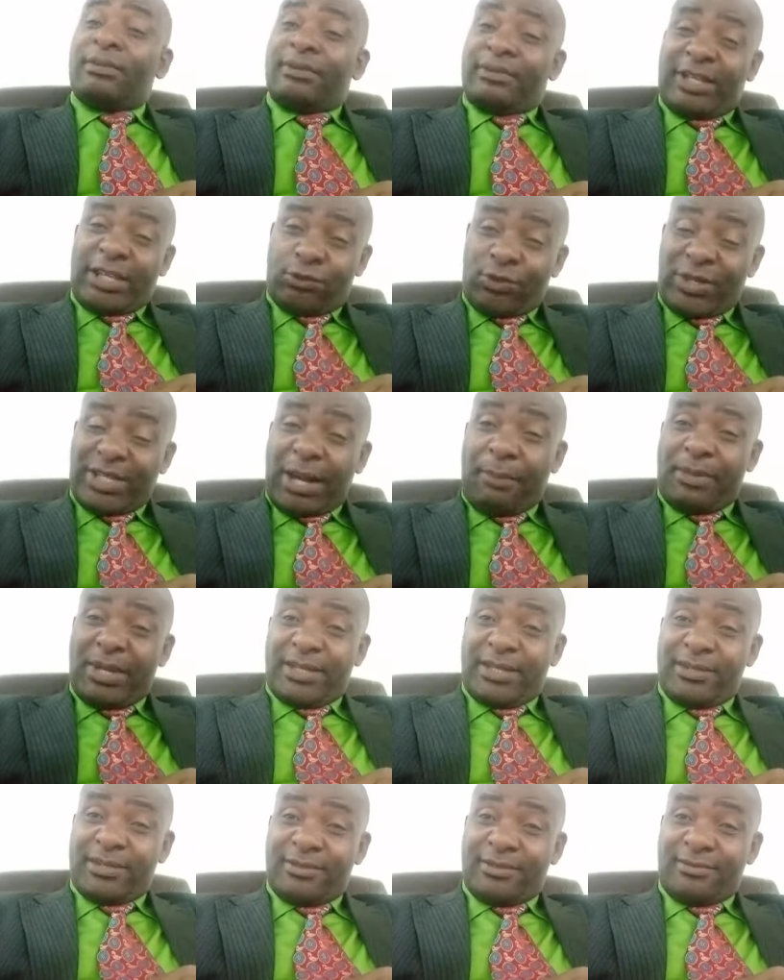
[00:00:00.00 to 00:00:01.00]
That's what
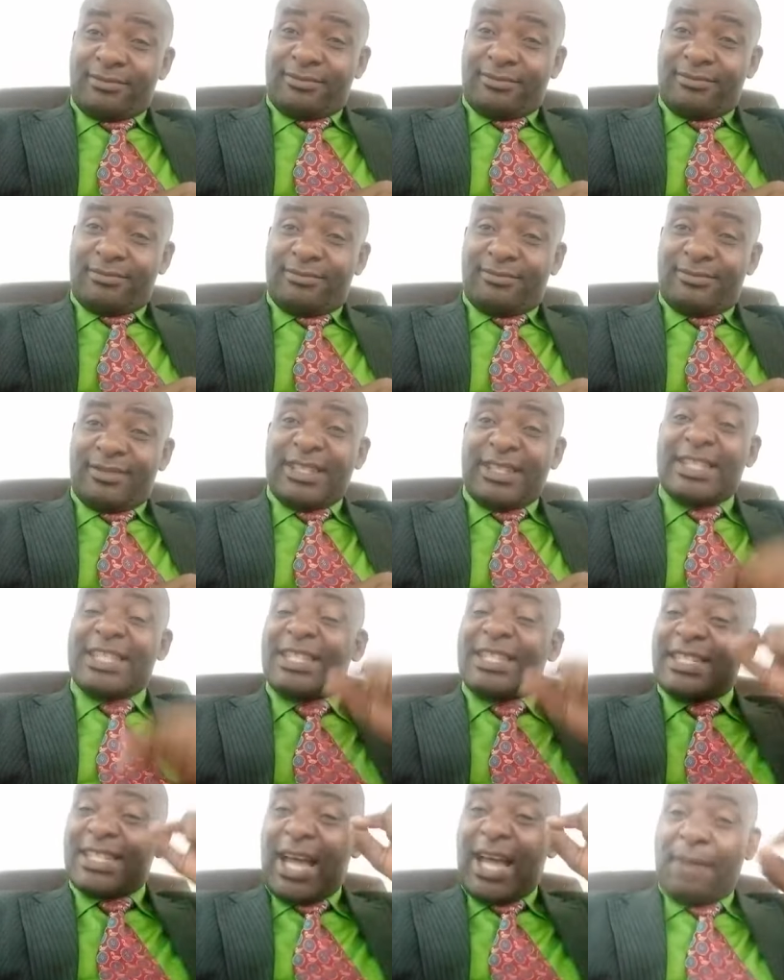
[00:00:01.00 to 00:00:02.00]
happens.
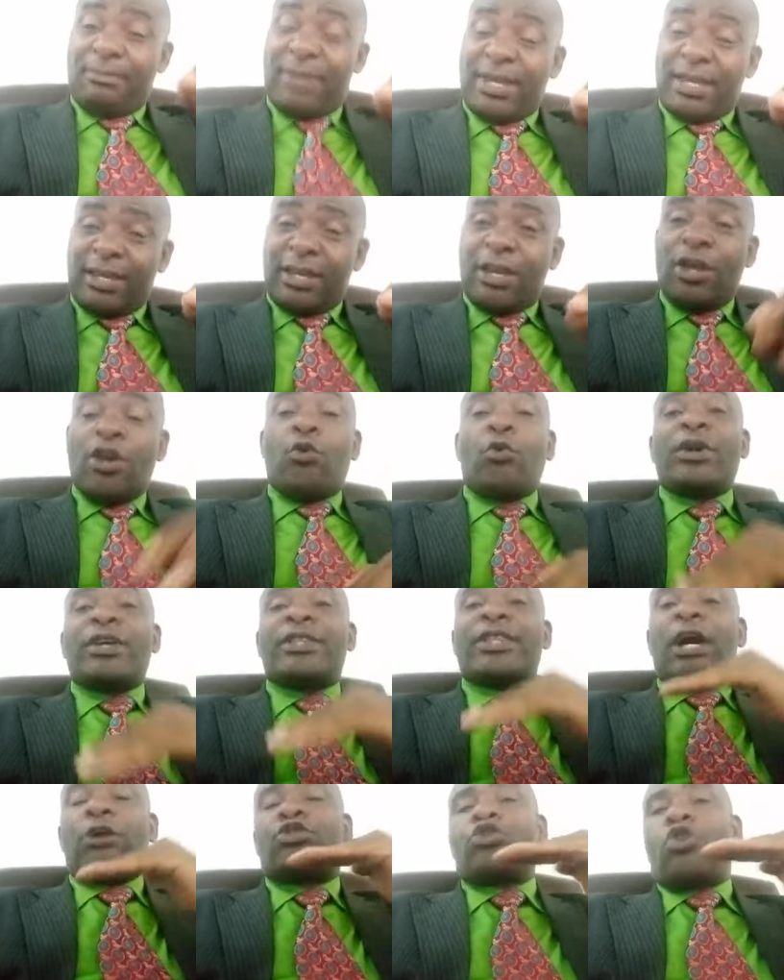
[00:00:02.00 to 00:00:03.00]
She's coming
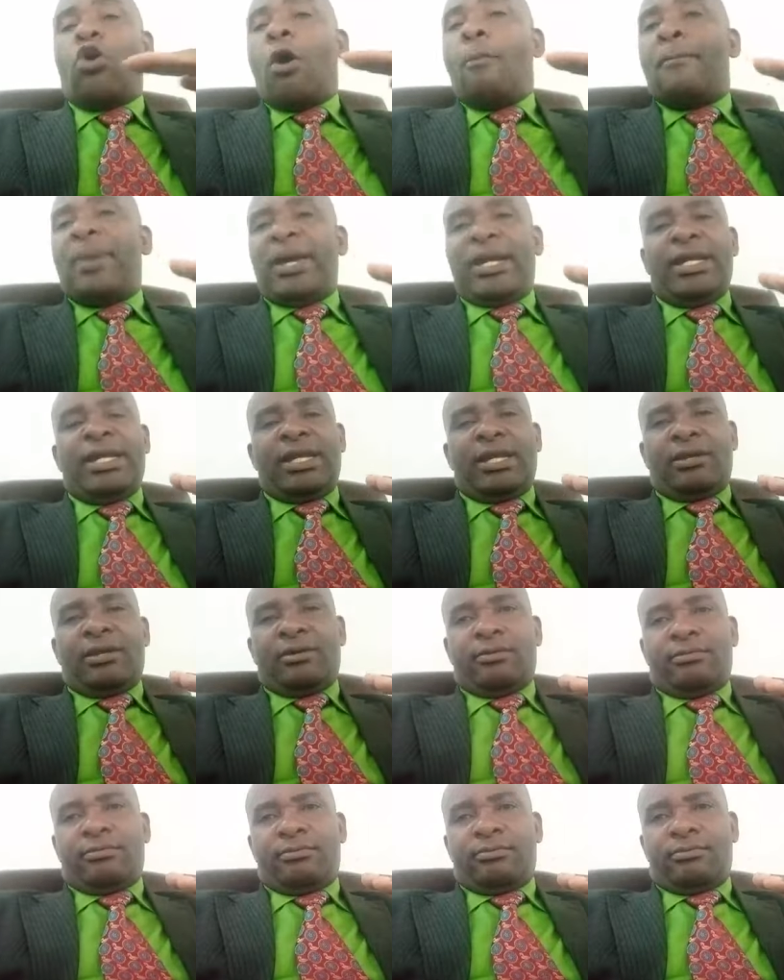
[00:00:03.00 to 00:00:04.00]
without opening
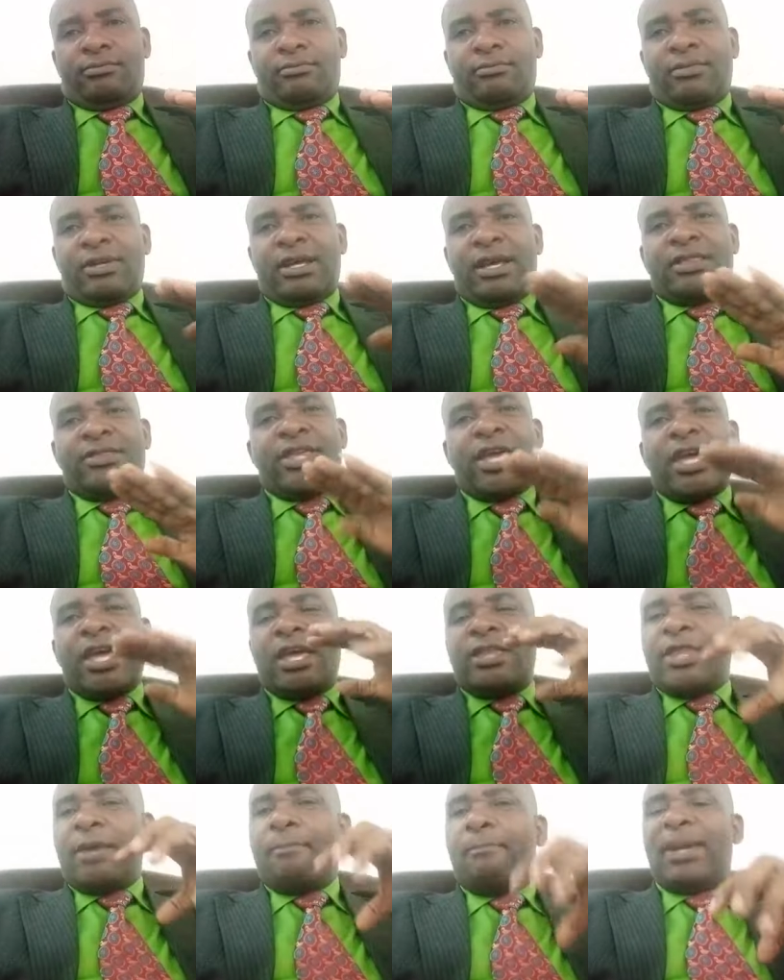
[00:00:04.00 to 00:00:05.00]

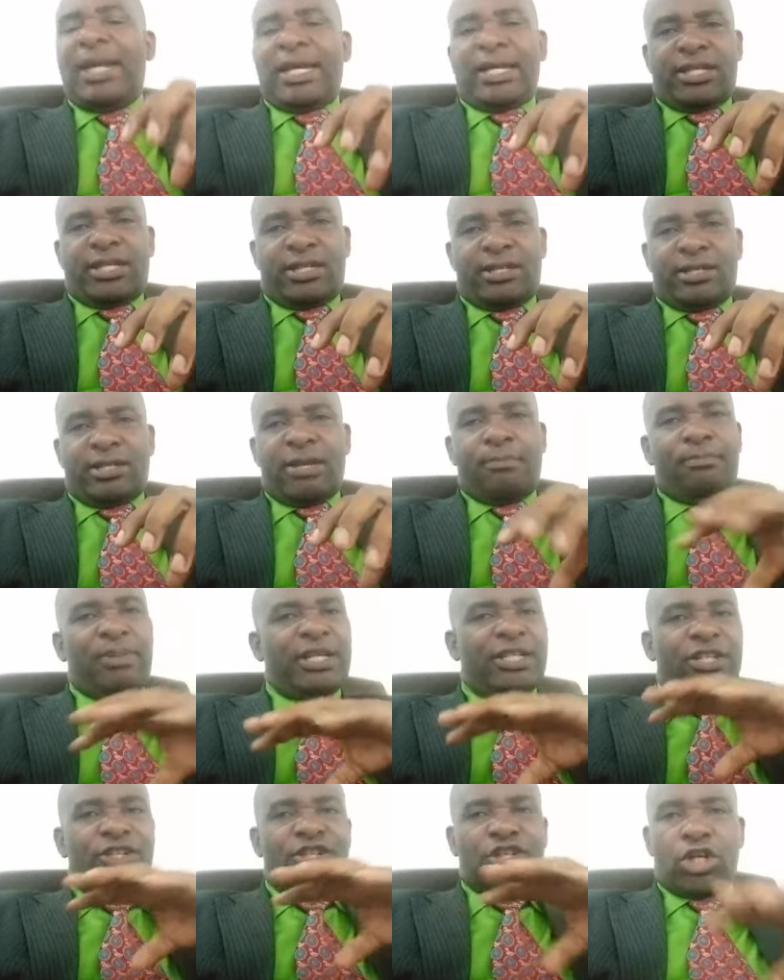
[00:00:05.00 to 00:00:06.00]
the, the plate. The
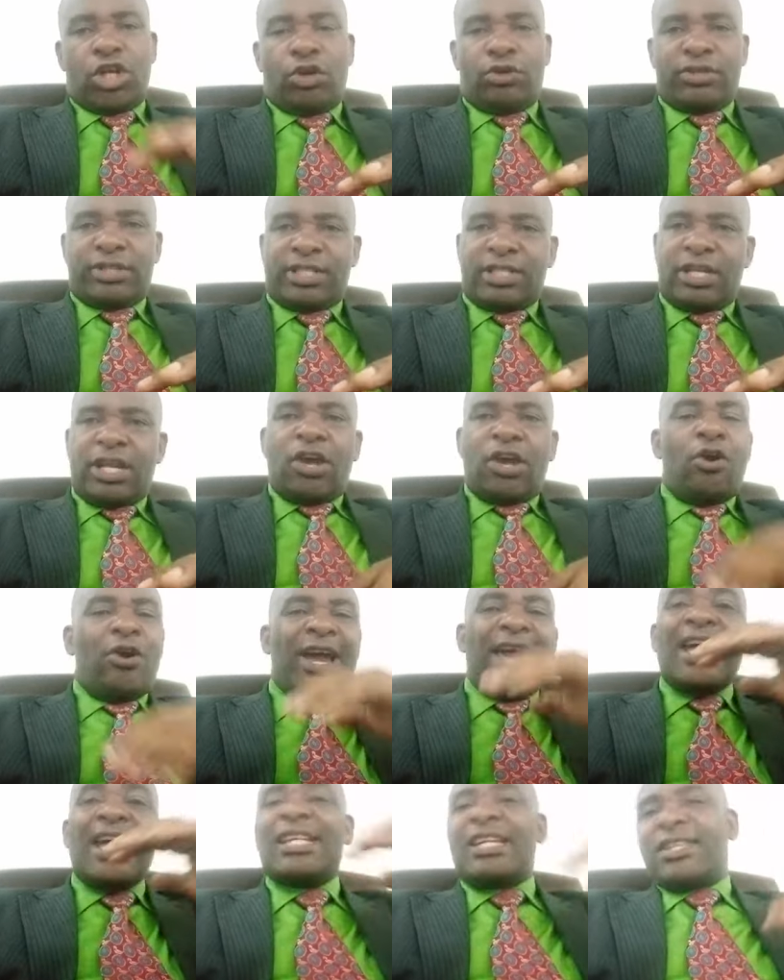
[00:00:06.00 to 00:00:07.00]
plate is closed, or
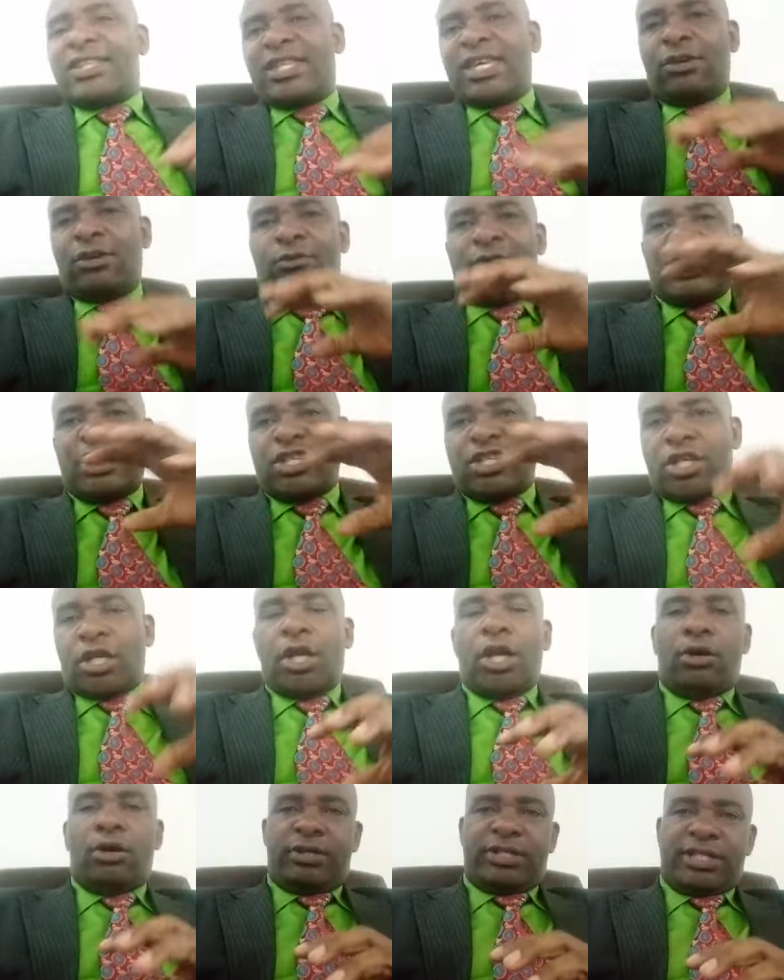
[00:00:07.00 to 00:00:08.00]
anything which is
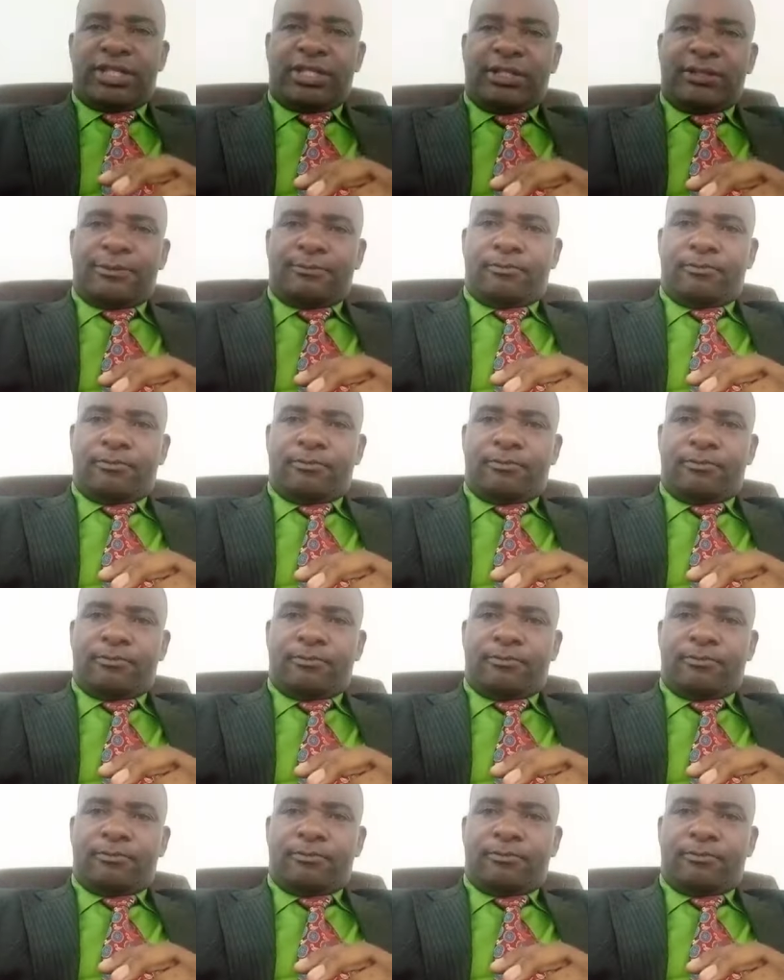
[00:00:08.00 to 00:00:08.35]
closed.